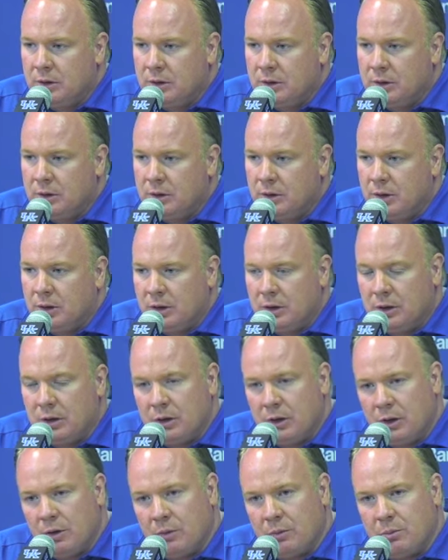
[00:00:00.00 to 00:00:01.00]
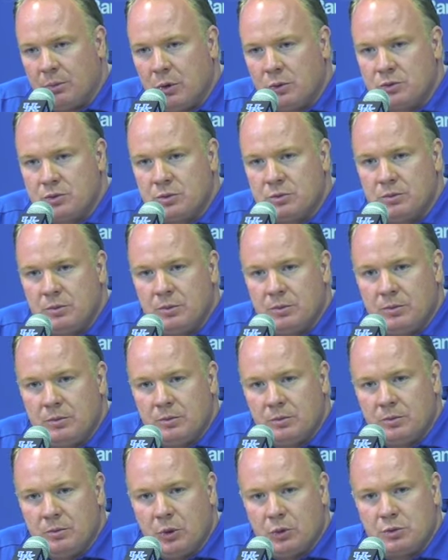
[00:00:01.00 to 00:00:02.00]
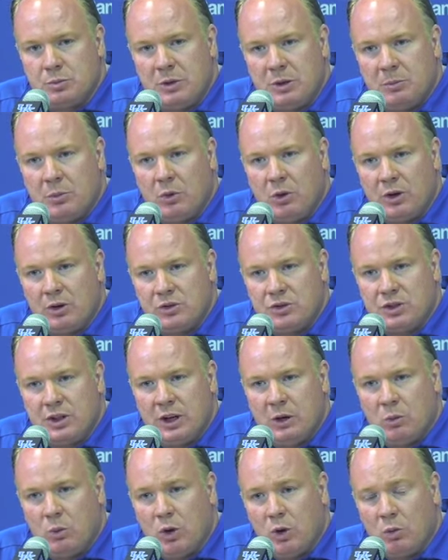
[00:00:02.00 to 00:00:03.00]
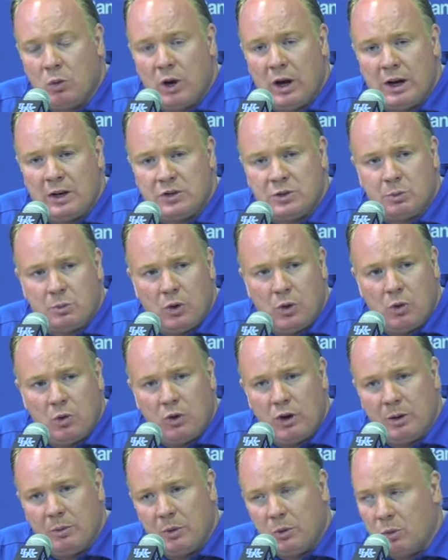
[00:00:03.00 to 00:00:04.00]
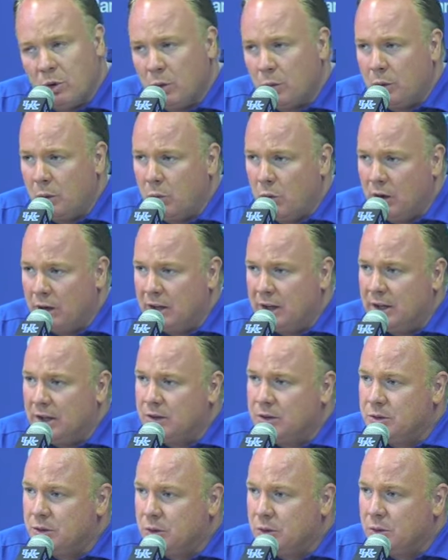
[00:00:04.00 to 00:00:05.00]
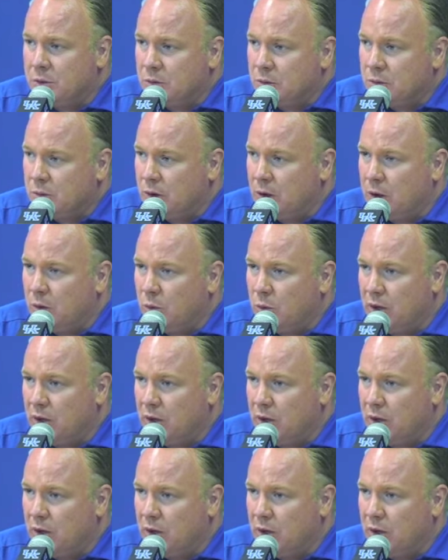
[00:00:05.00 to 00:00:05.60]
most people understand where we're at as a program and where we want to get to.